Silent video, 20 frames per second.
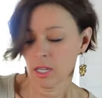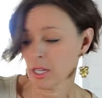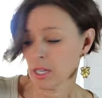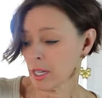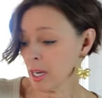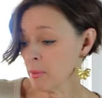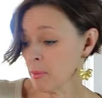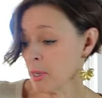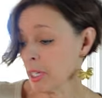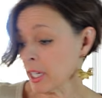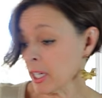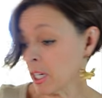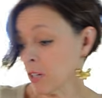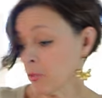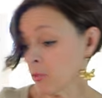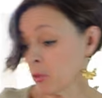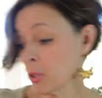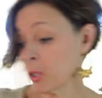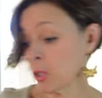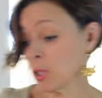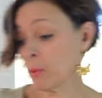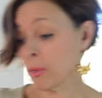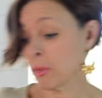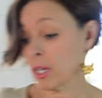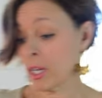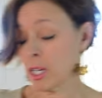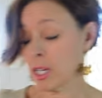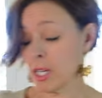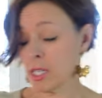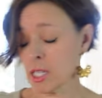you gotta be careful
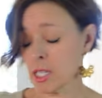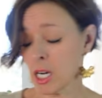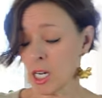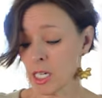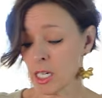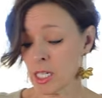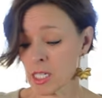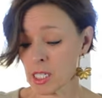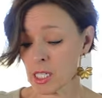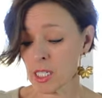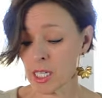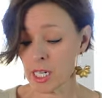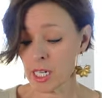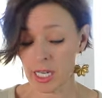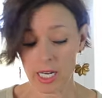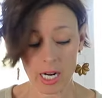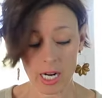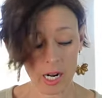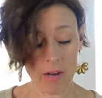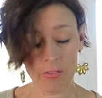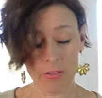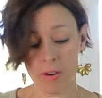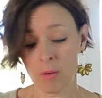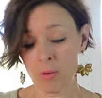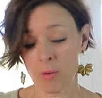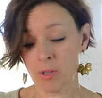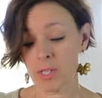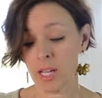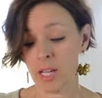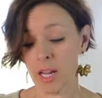because honestly, I've
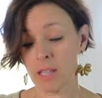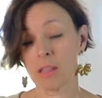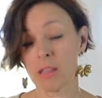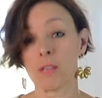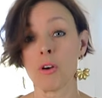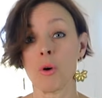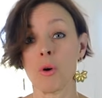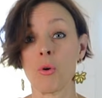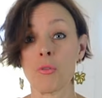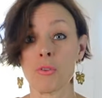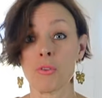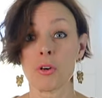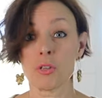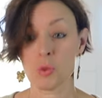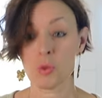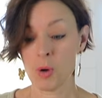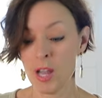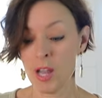almost ate the whole first